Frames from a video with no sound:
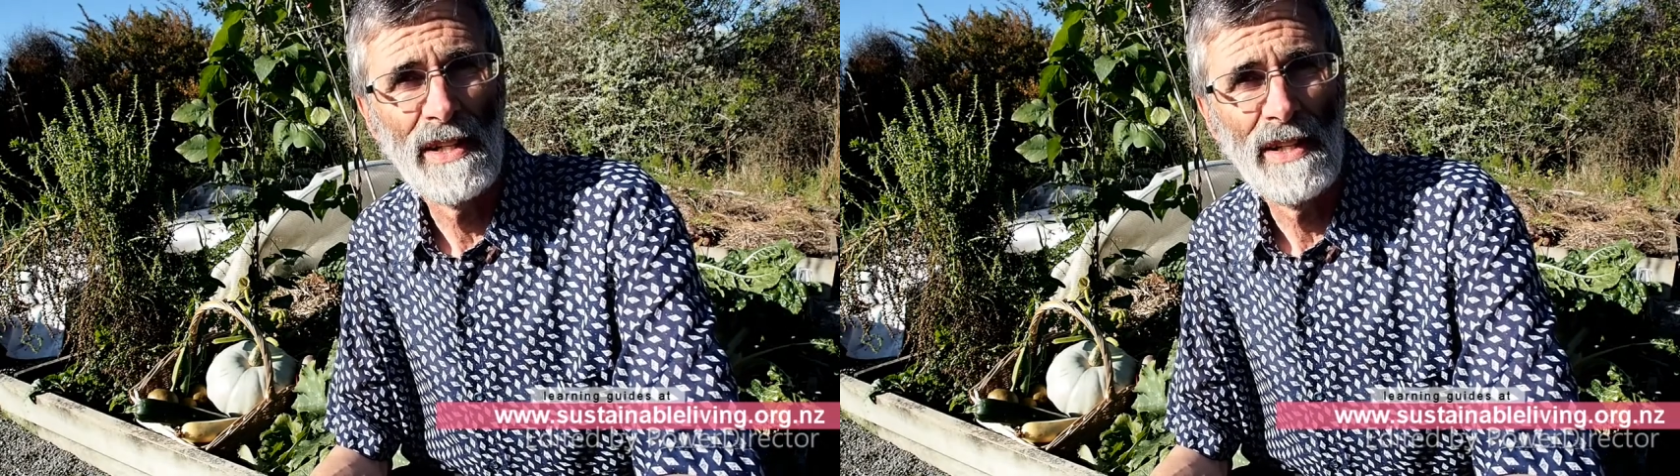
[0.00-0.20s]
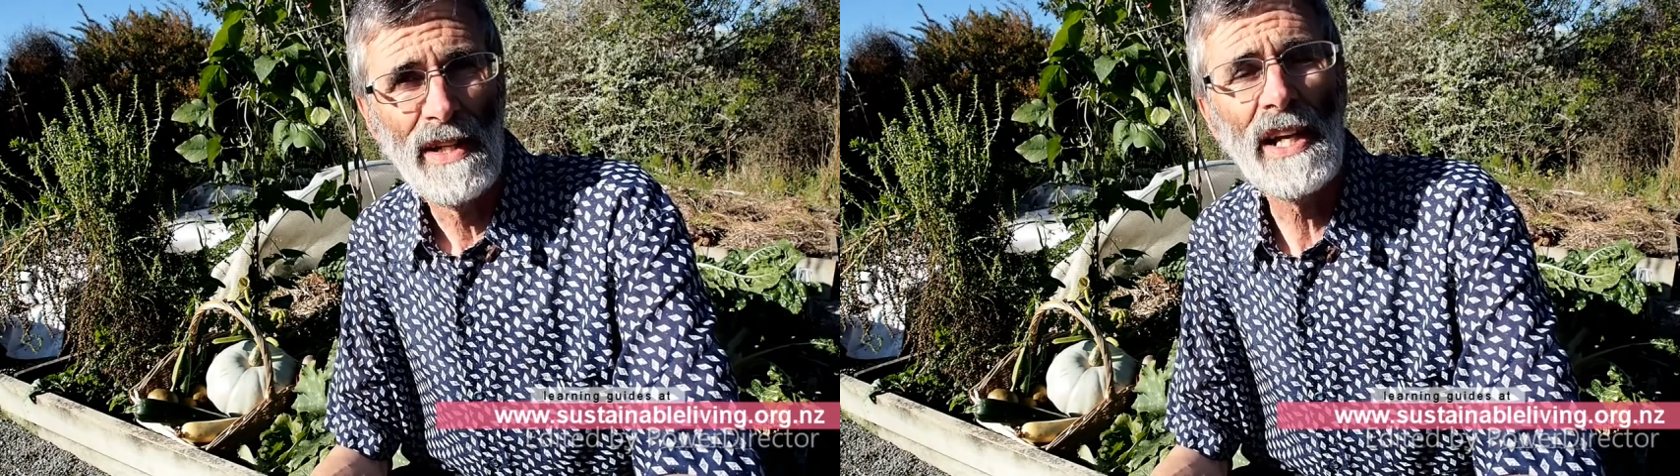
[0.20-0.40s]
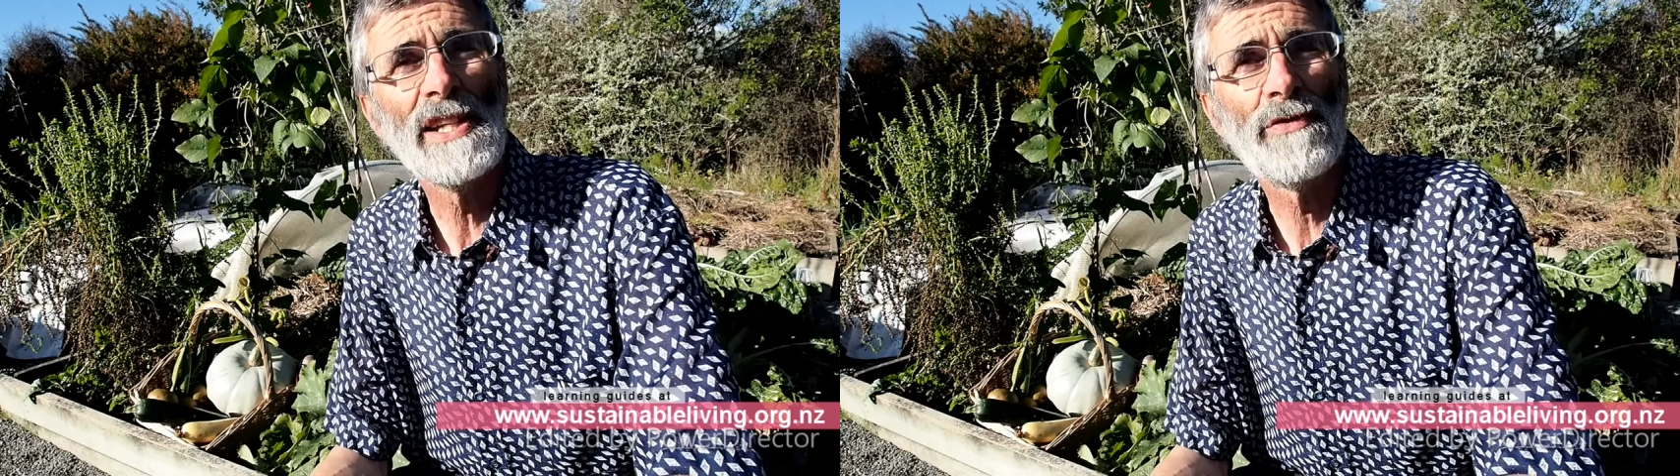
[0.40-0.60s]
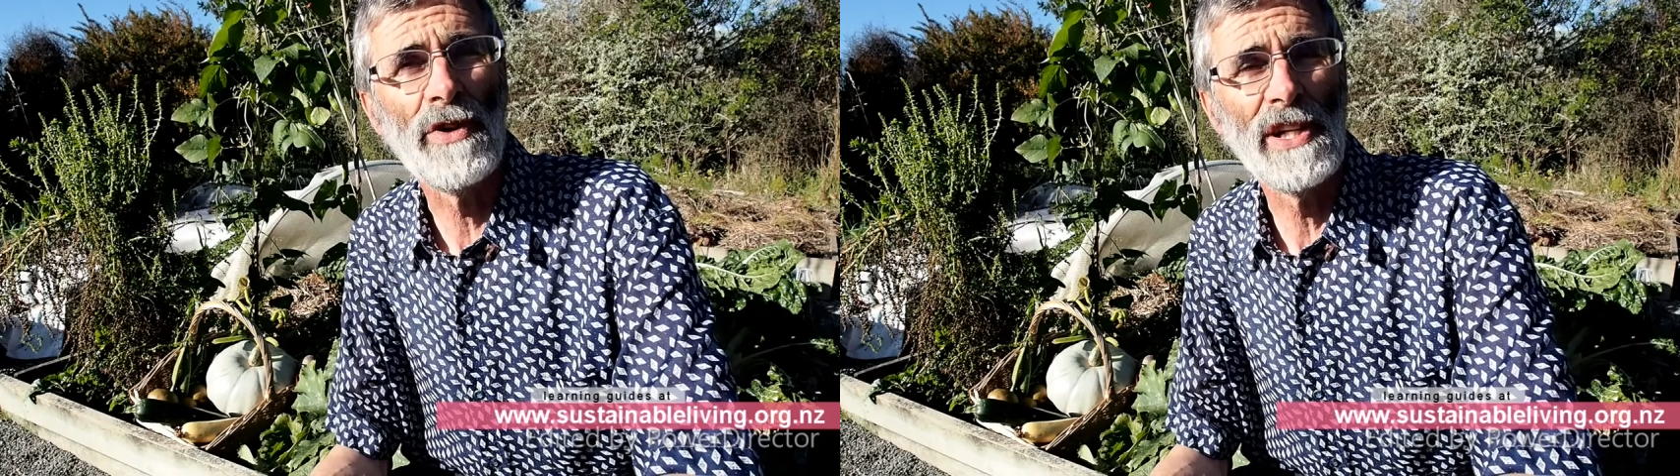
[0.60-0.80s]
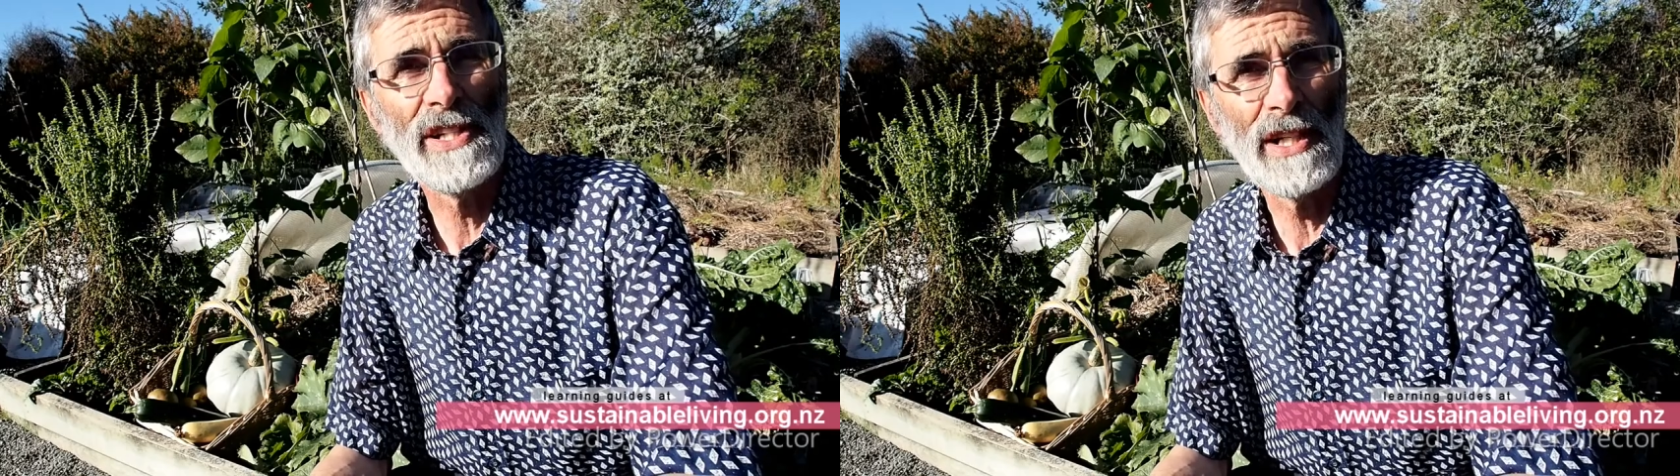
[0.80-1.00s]
and it's free
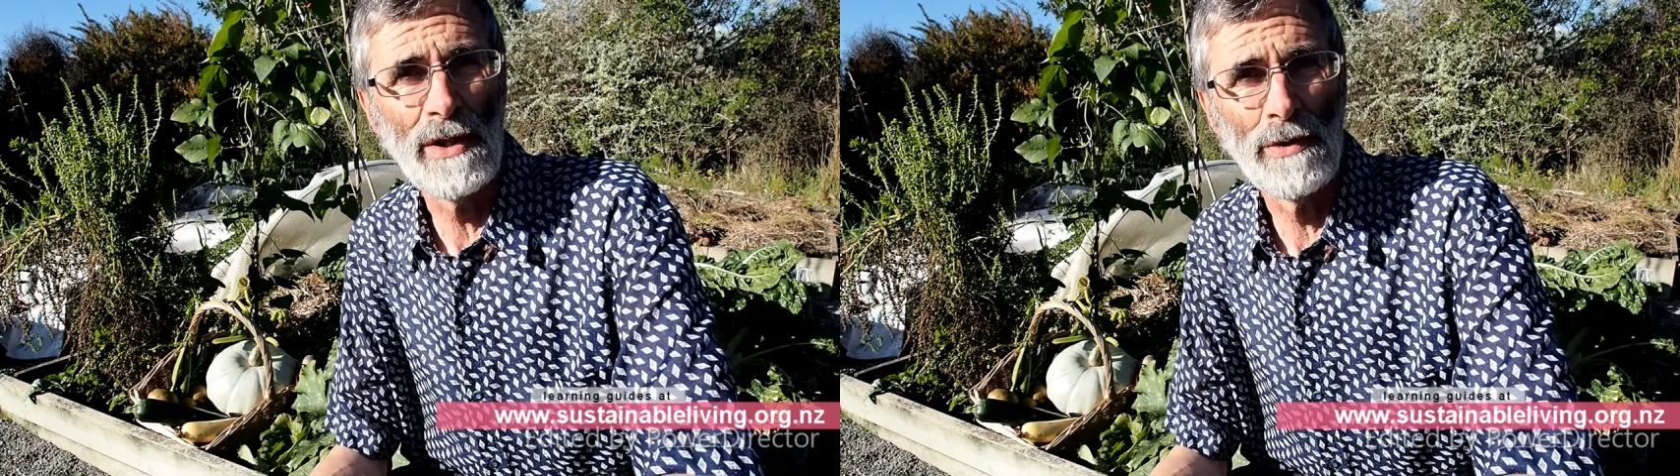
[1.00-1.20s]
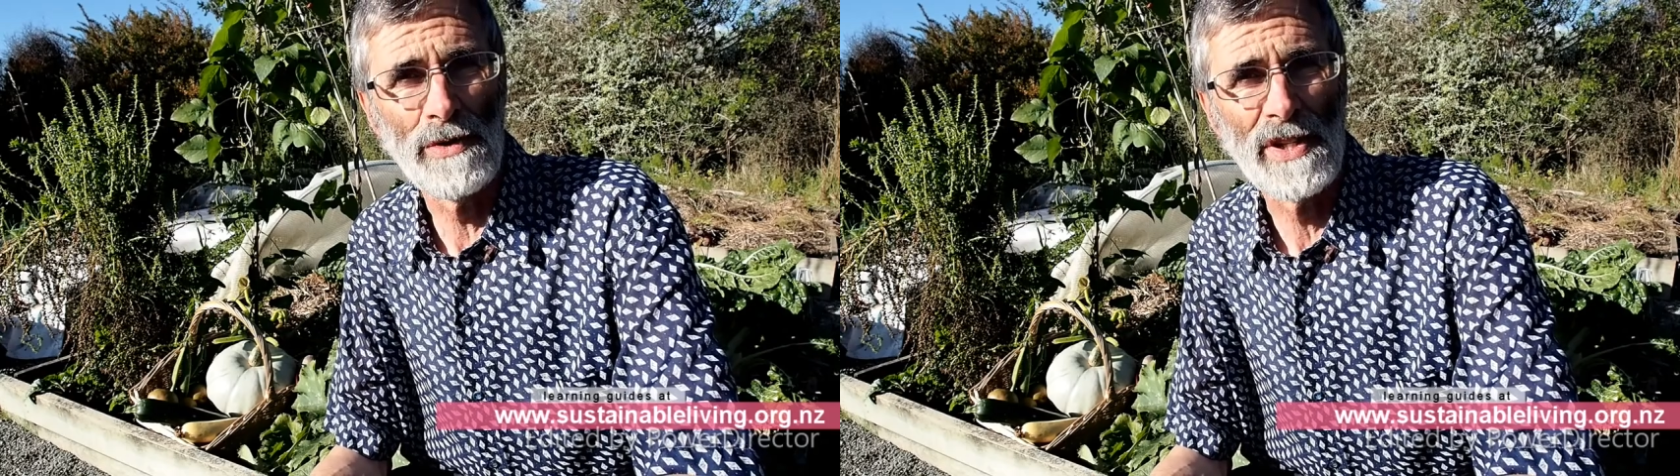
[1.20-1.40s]
to use.